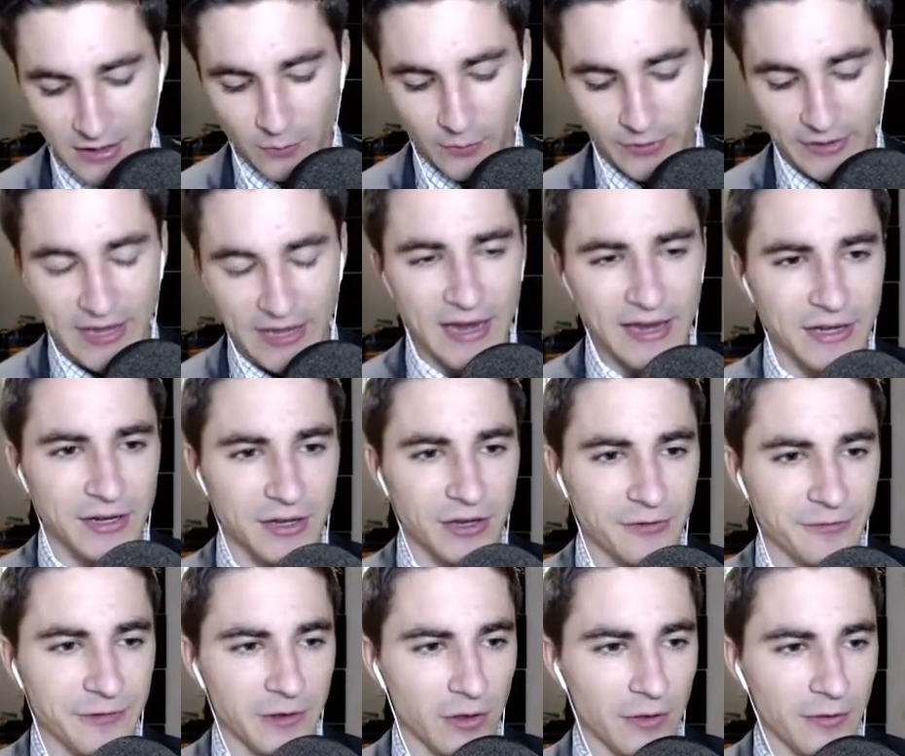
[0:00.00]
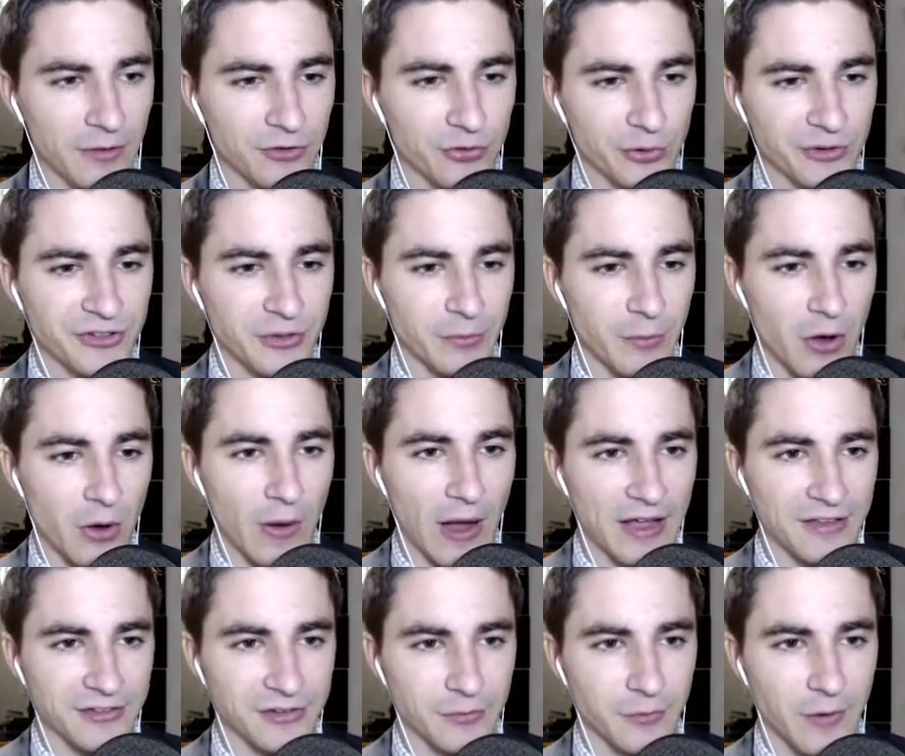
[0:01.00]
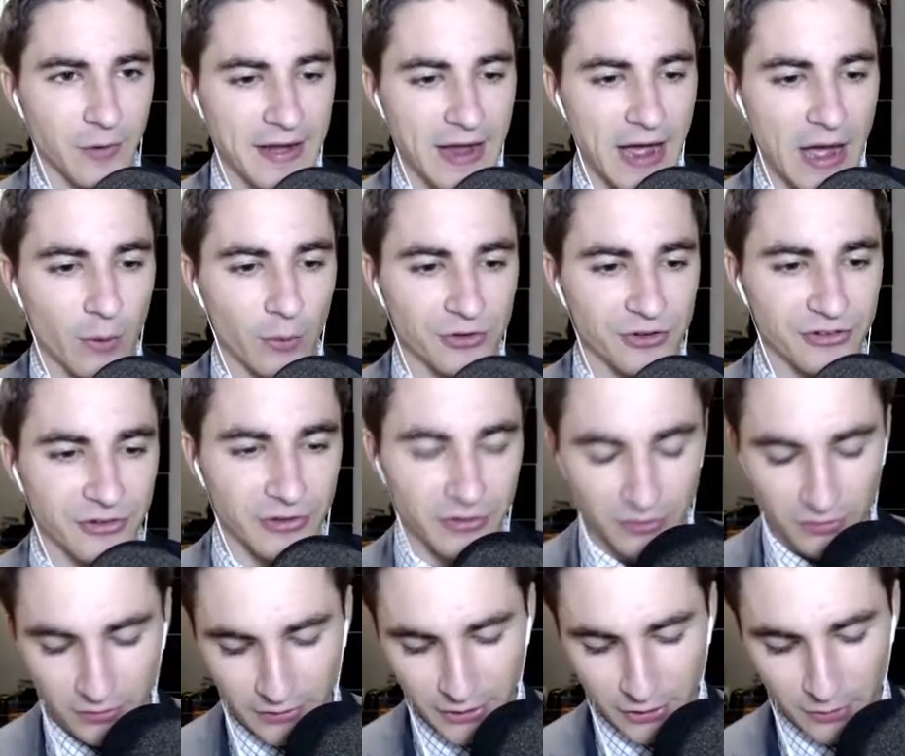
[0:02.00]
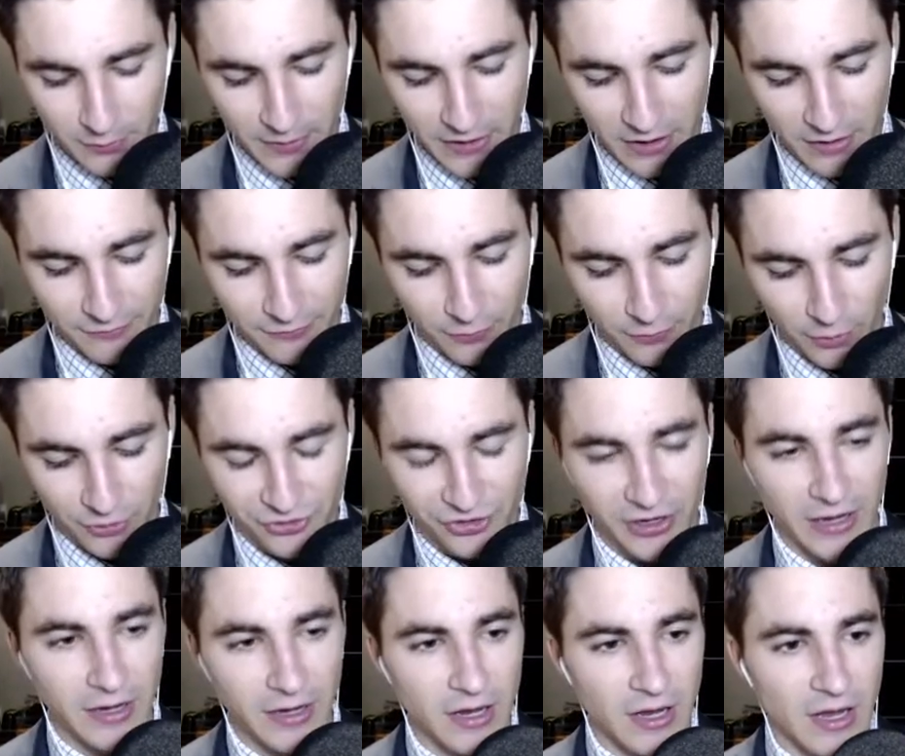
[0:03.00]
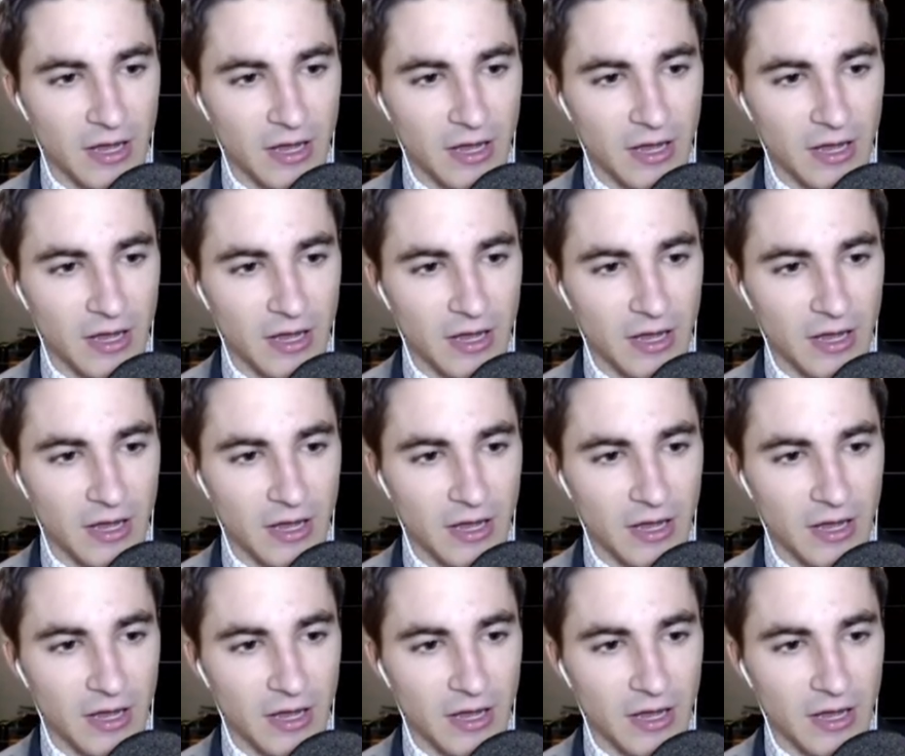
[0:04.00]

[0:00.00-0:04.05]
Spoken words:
We can't get a good fill on the Twisted Bow as of right now, which is a little bit unfortunate.